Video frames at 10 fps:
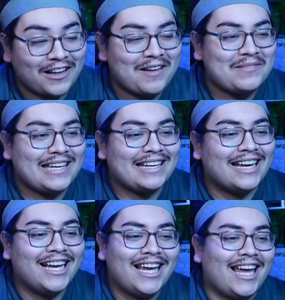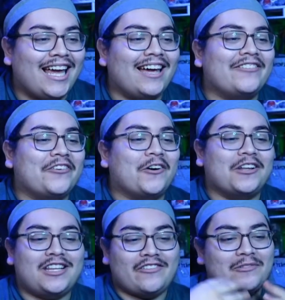I mean, of
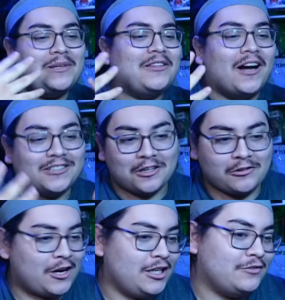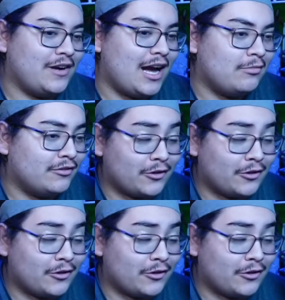course, giving me Doctor Strange vibes.